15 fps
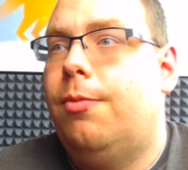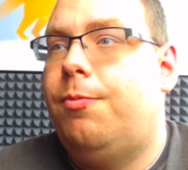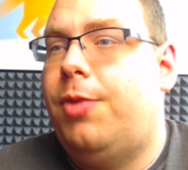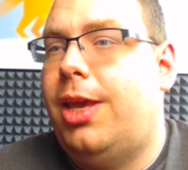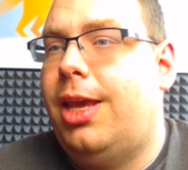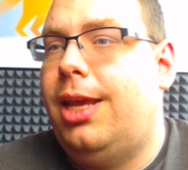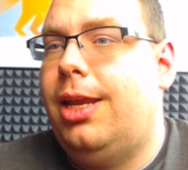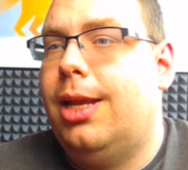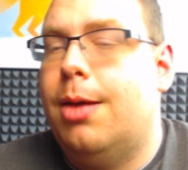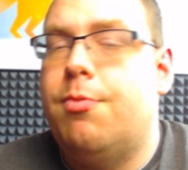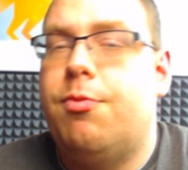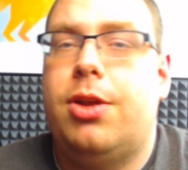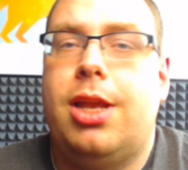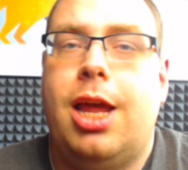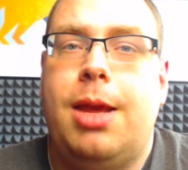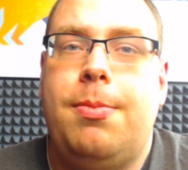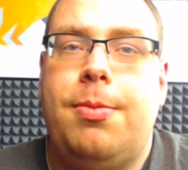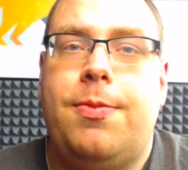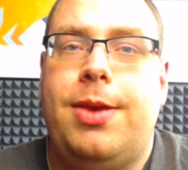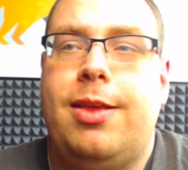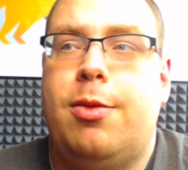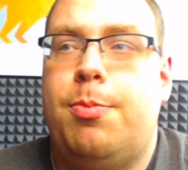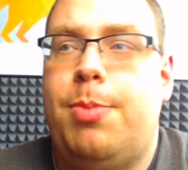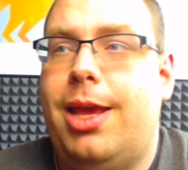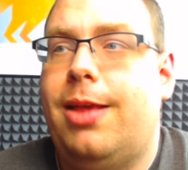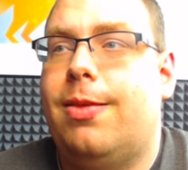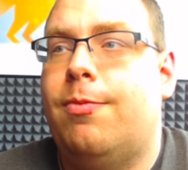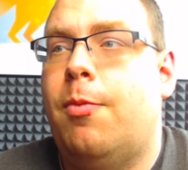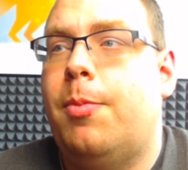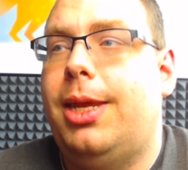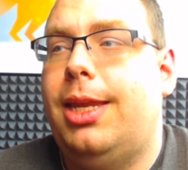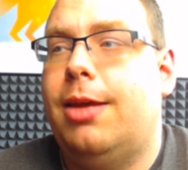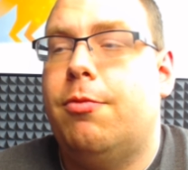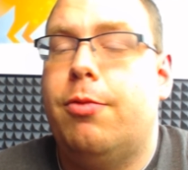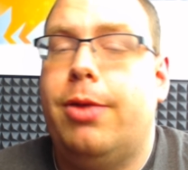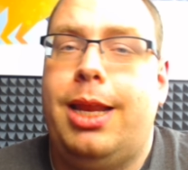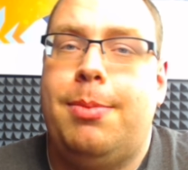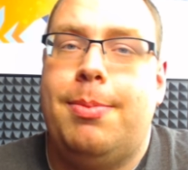the number of times things appear on the media really